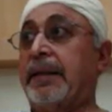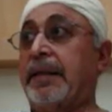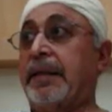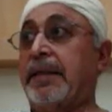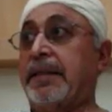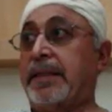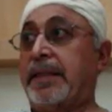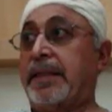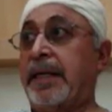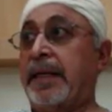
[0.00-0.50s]

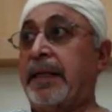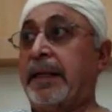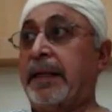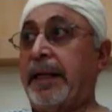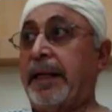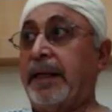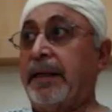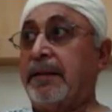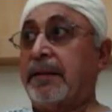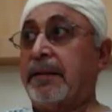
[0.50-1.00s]
it's getting
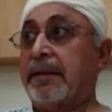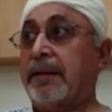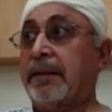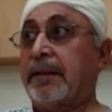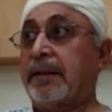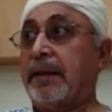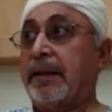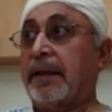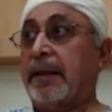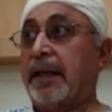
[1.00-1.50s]
late
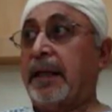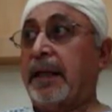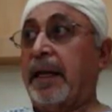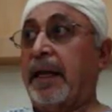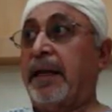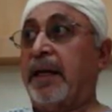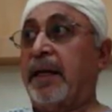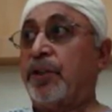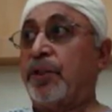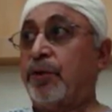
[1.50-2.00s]

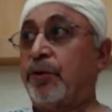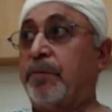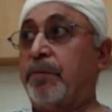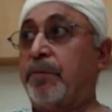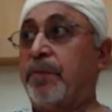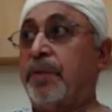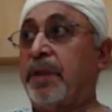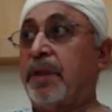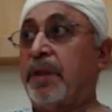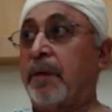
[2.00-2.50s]
and I should
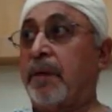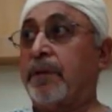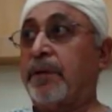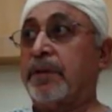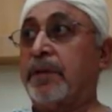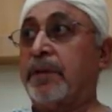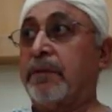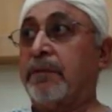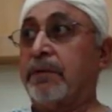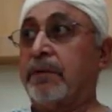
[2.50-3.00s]
be in
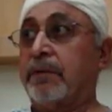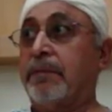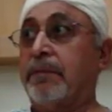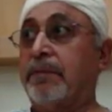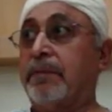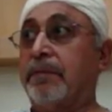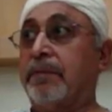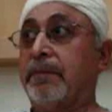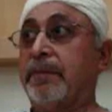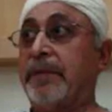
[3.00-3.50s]
operative room
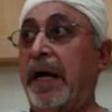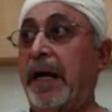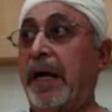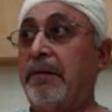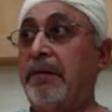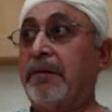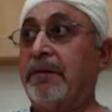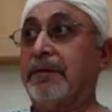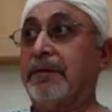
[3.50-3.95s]
now,